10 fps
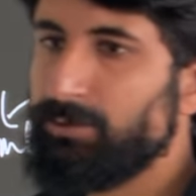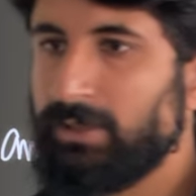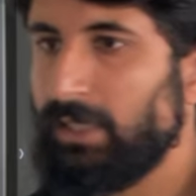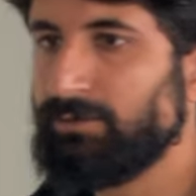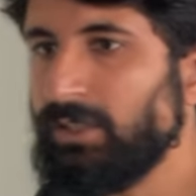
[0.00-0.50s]
would
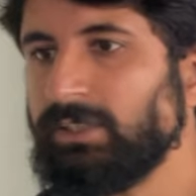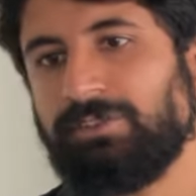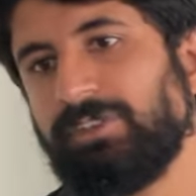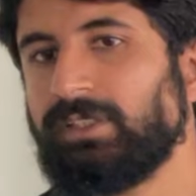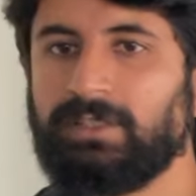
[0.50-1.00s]
converge
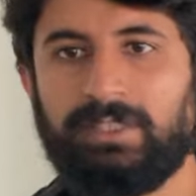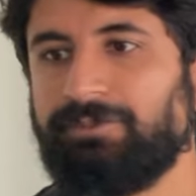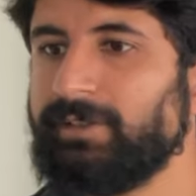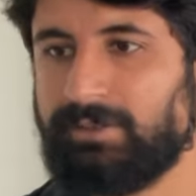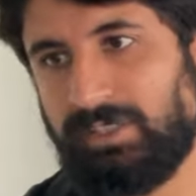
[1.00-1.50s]
if
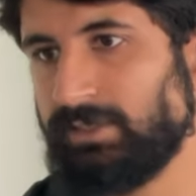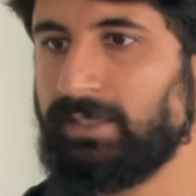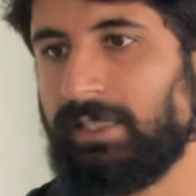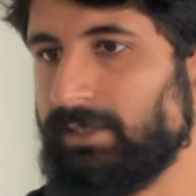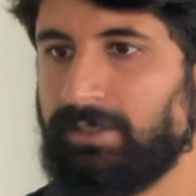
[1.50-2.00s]
it just
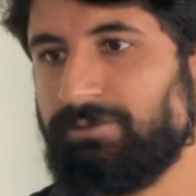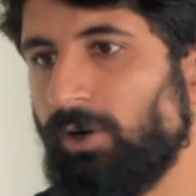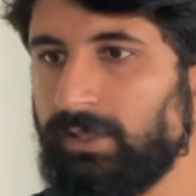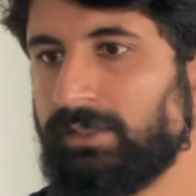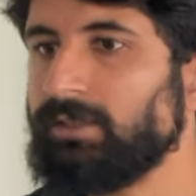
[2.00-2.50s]
decays, if
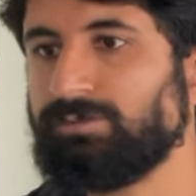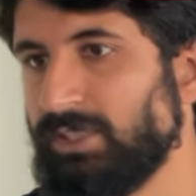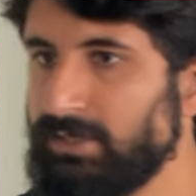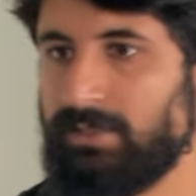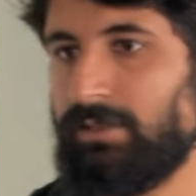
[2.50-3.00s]
all the terms just